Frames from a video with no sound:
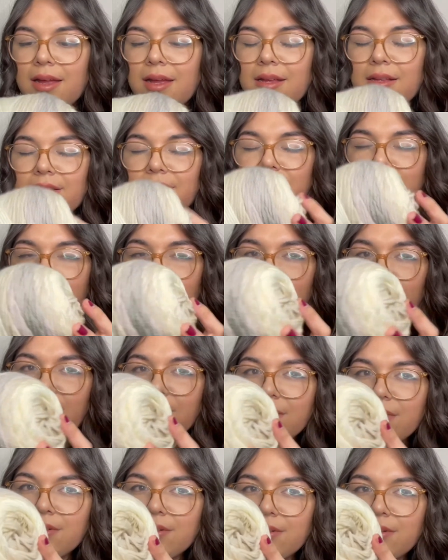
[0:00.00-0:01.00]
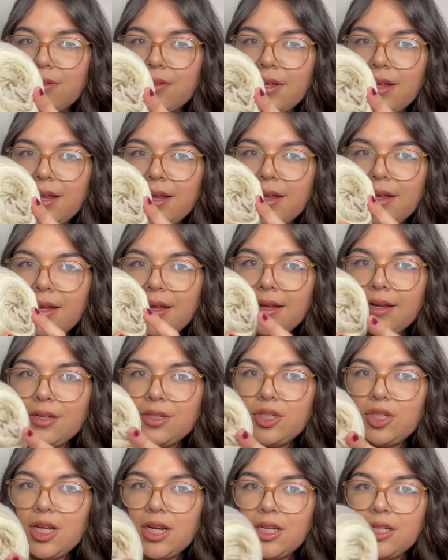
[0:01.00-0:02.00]
subtle
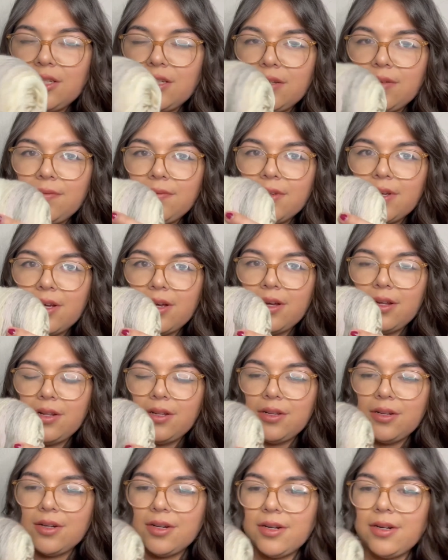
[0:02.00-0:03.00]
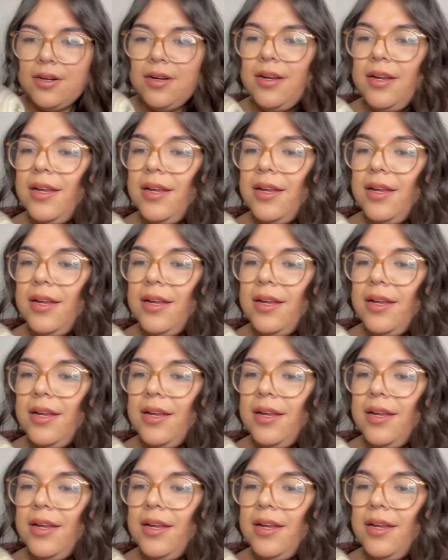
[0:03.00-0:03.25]
change of color